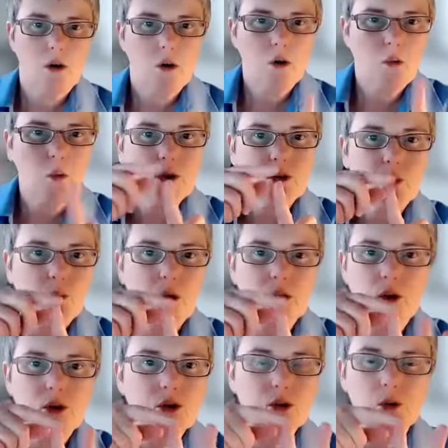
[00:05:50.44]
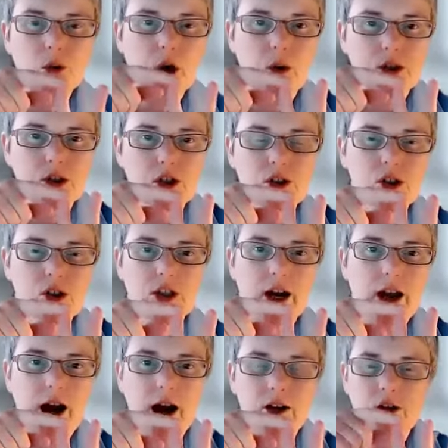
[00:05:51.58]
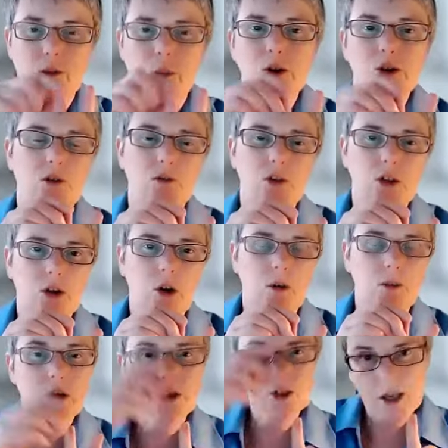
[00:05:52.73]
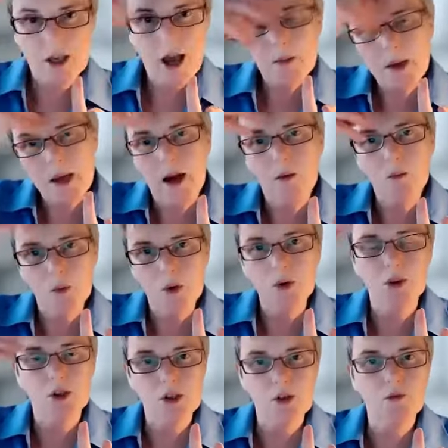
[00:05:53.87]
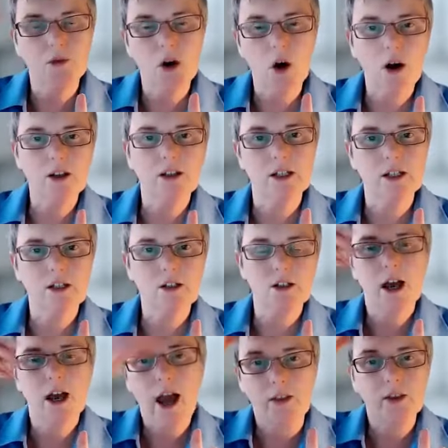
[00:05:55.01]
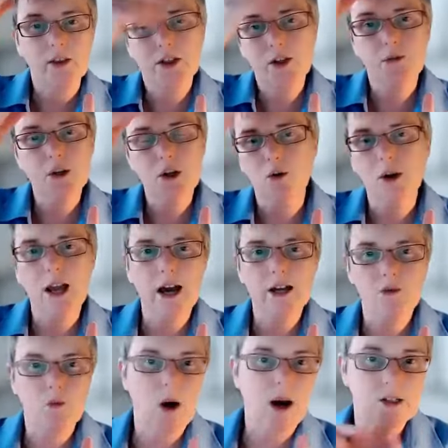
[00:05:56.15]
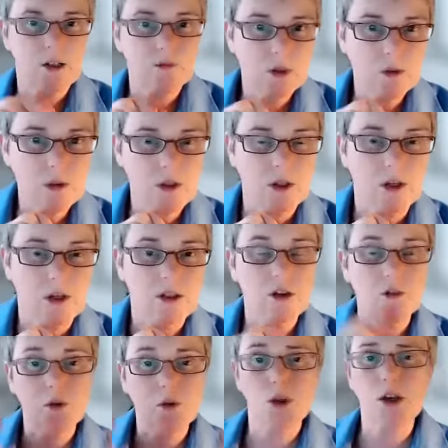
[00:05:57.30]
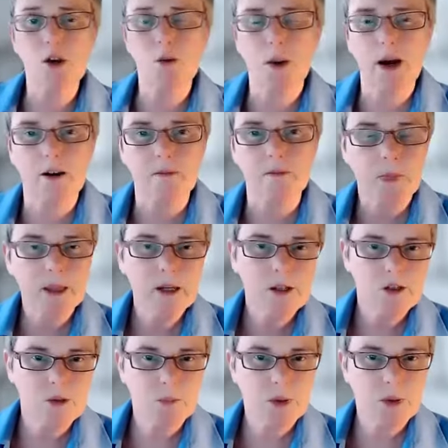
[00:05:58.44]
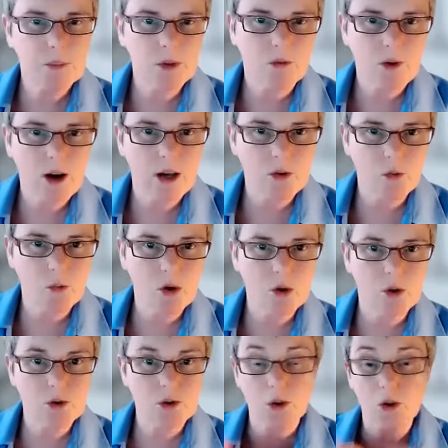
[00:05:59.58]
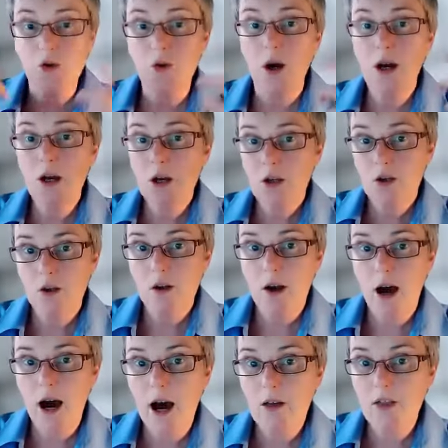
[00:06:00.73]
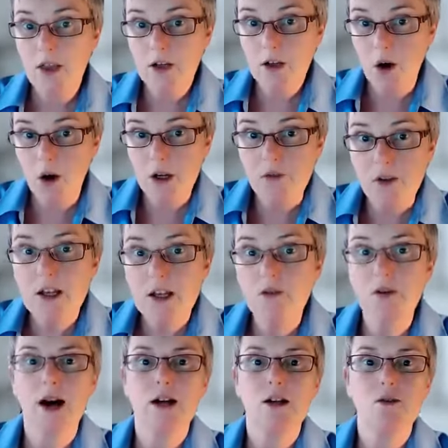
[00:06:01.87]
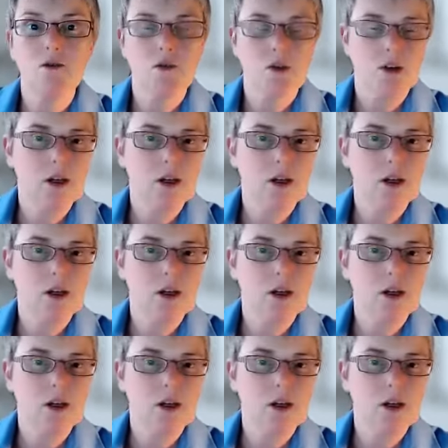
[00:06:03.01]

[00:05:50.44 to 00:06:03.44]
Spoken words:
What is all the questions that they ask most of the time, because they're coming up with the different ideas and the different creative ways of doing things. And if we think about some people around the world who are that kind of innovative,